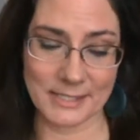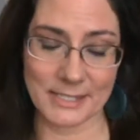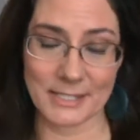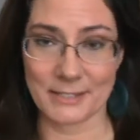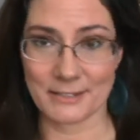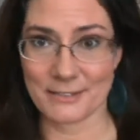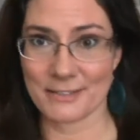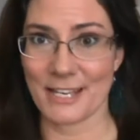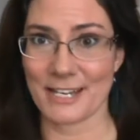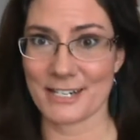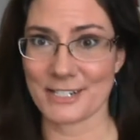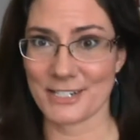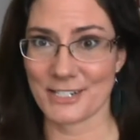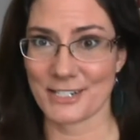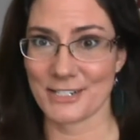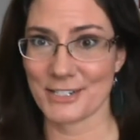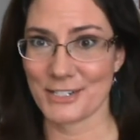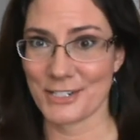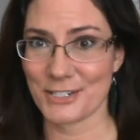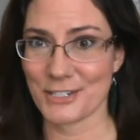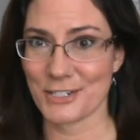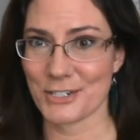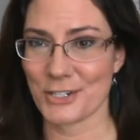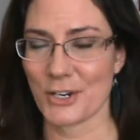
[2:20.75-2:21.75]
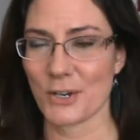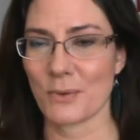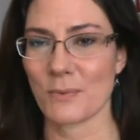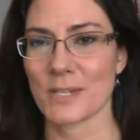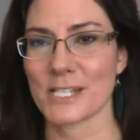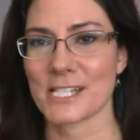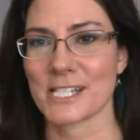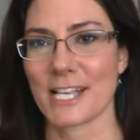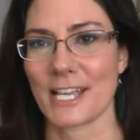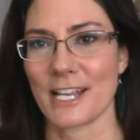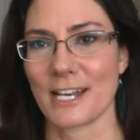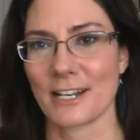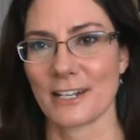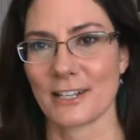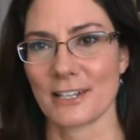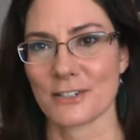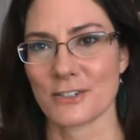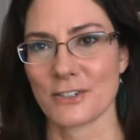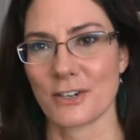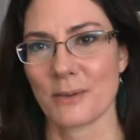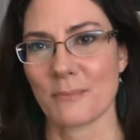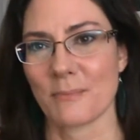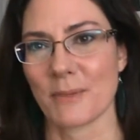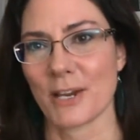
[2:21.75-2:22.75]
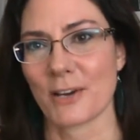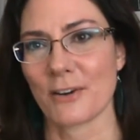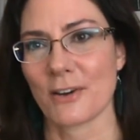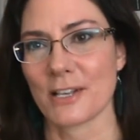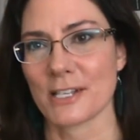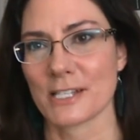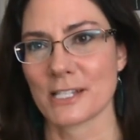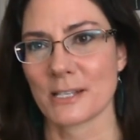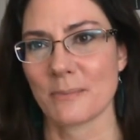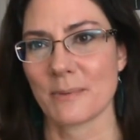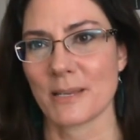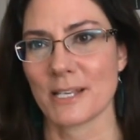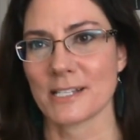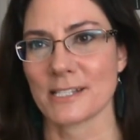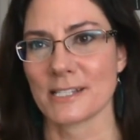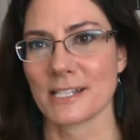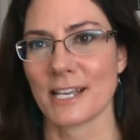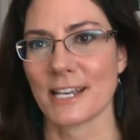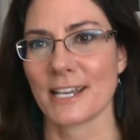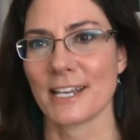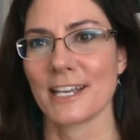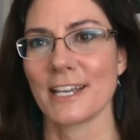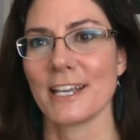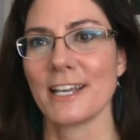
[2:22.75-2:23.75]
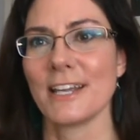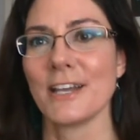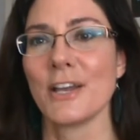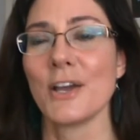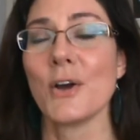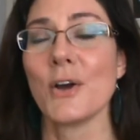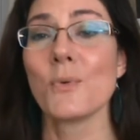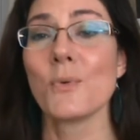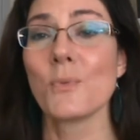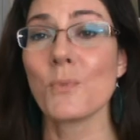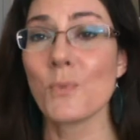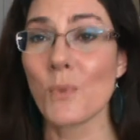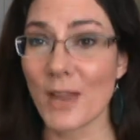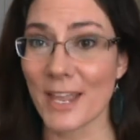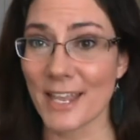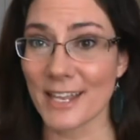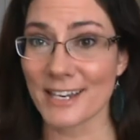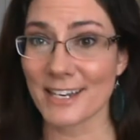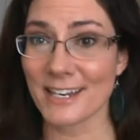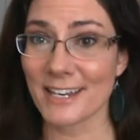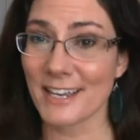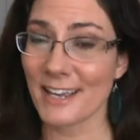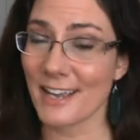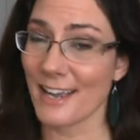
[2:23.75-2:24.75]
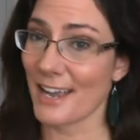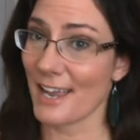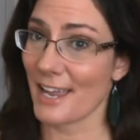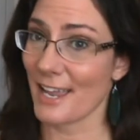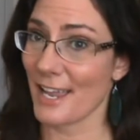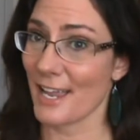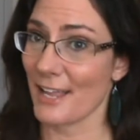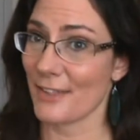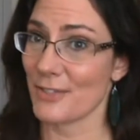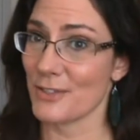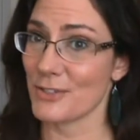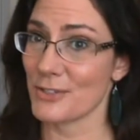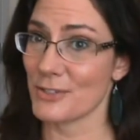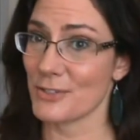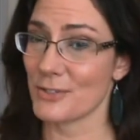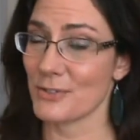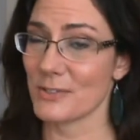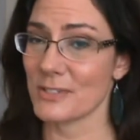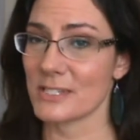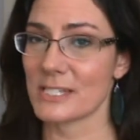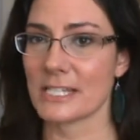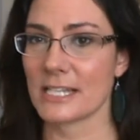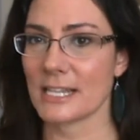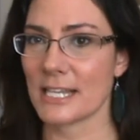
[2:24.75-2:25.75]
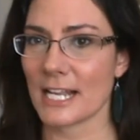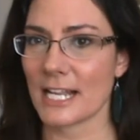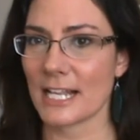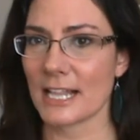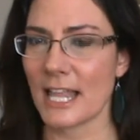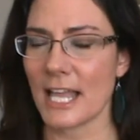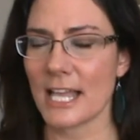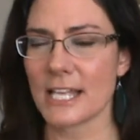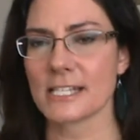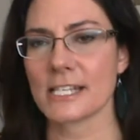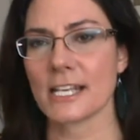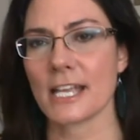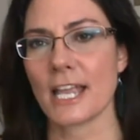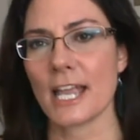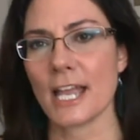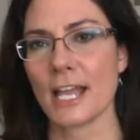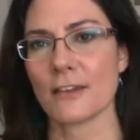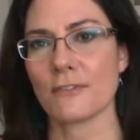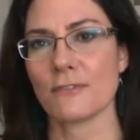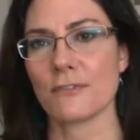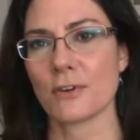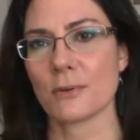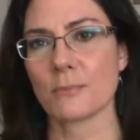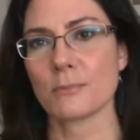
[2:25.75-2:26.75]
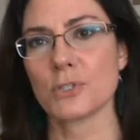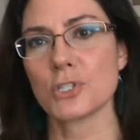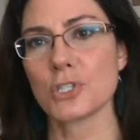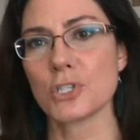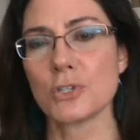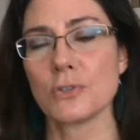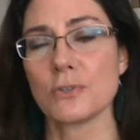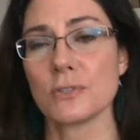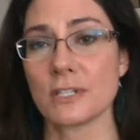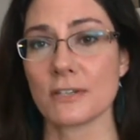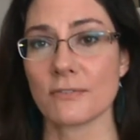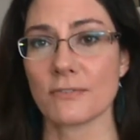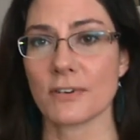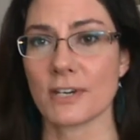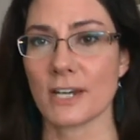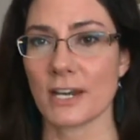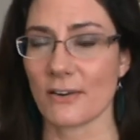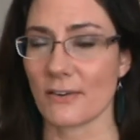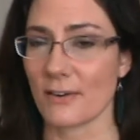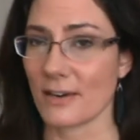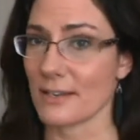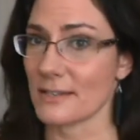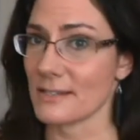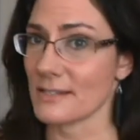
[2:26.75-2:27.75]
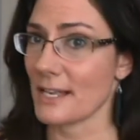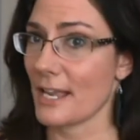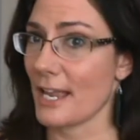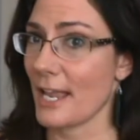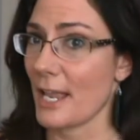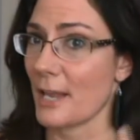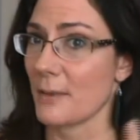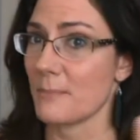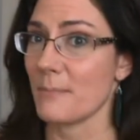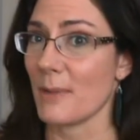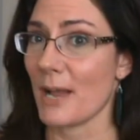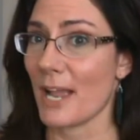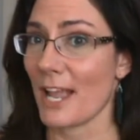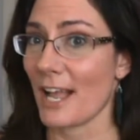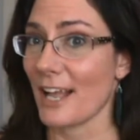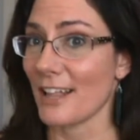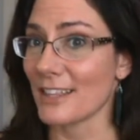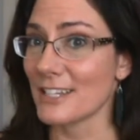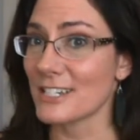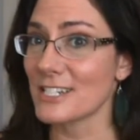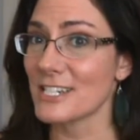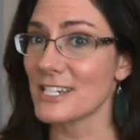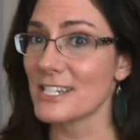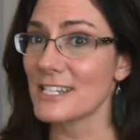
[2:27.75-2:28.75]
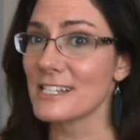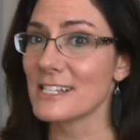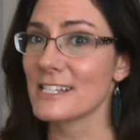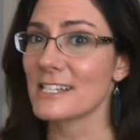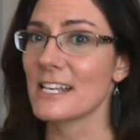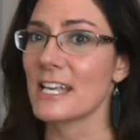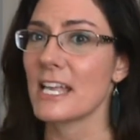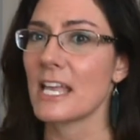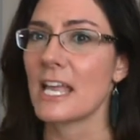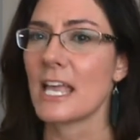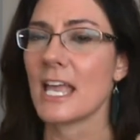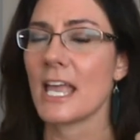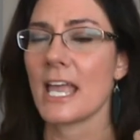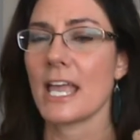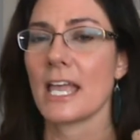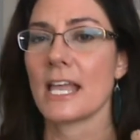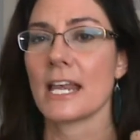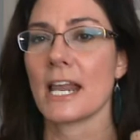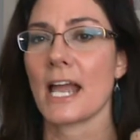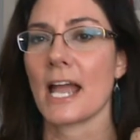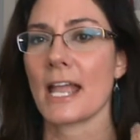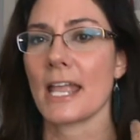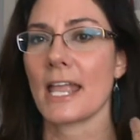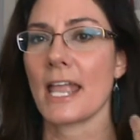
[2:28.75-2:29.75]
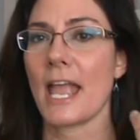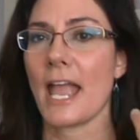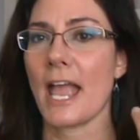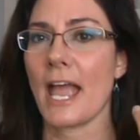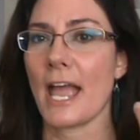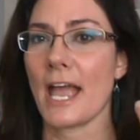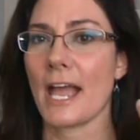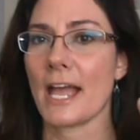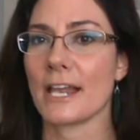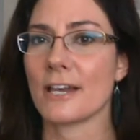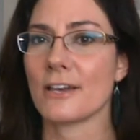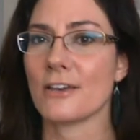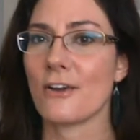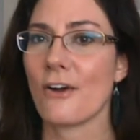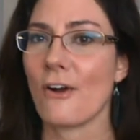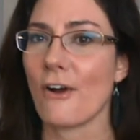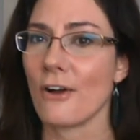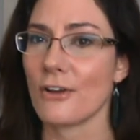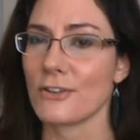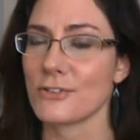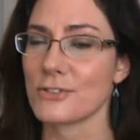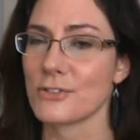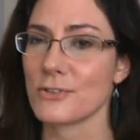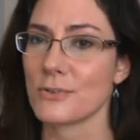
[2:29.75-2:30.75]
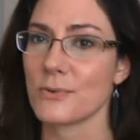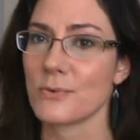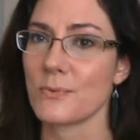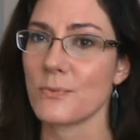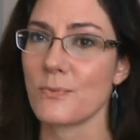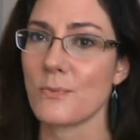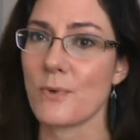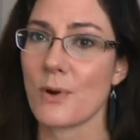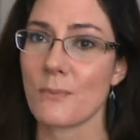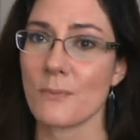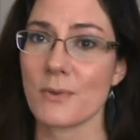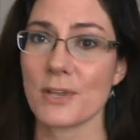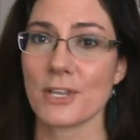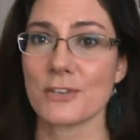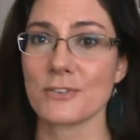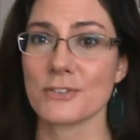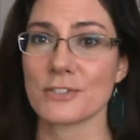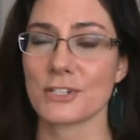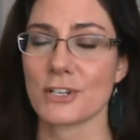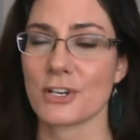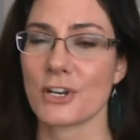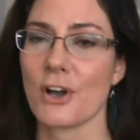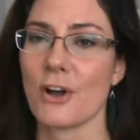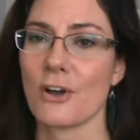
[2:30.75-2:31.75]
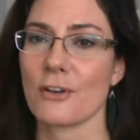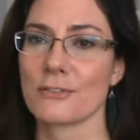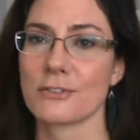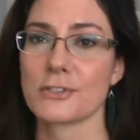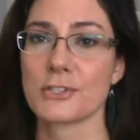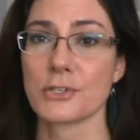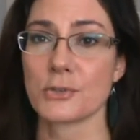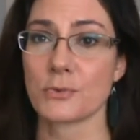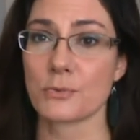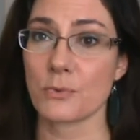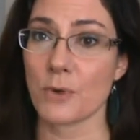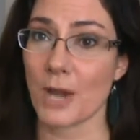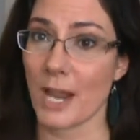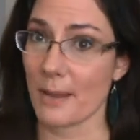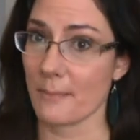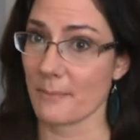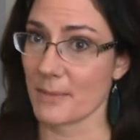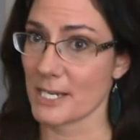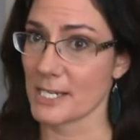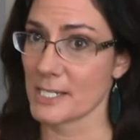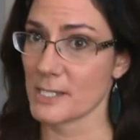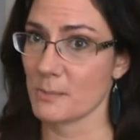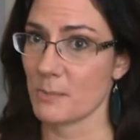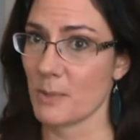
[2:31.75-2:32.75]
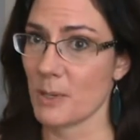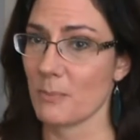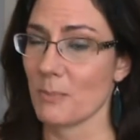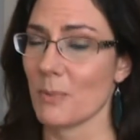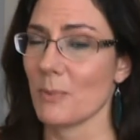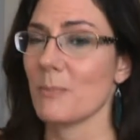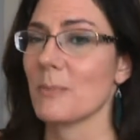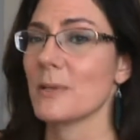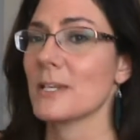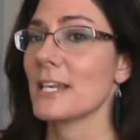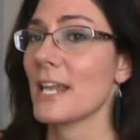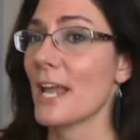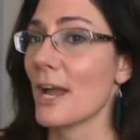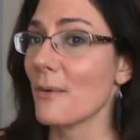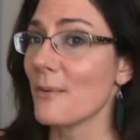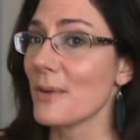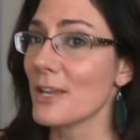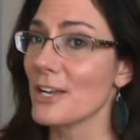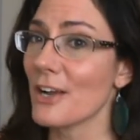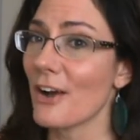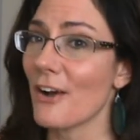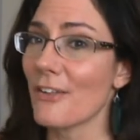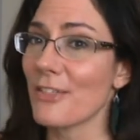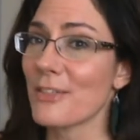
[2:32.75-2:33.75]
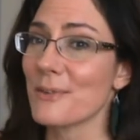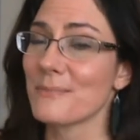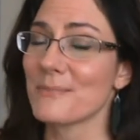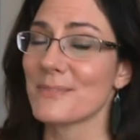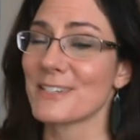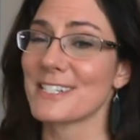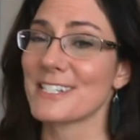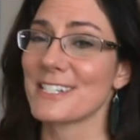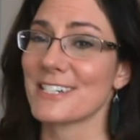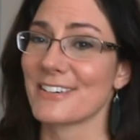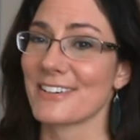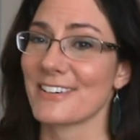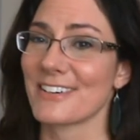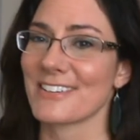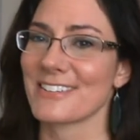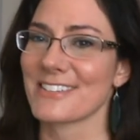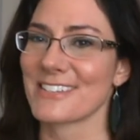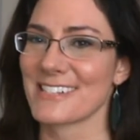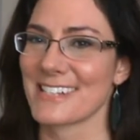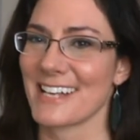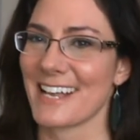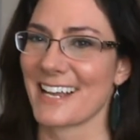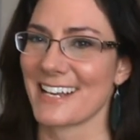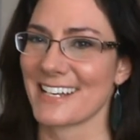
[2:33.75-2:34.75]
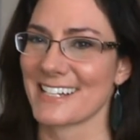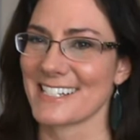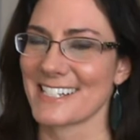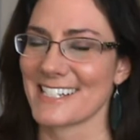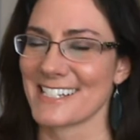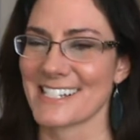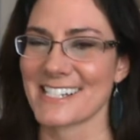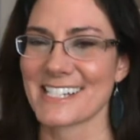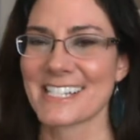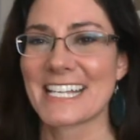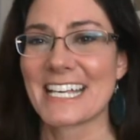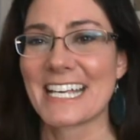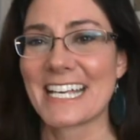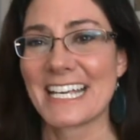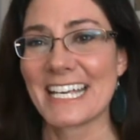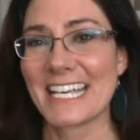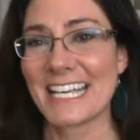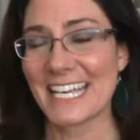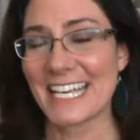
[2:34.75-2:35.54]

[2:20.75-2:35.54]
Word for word: th that's just to show you what scanning electron microscopy is like. When I had the students in that class, I had from two different areas. I had biologists, and I had also what we used to call ceramics people, but now we call them material scientists.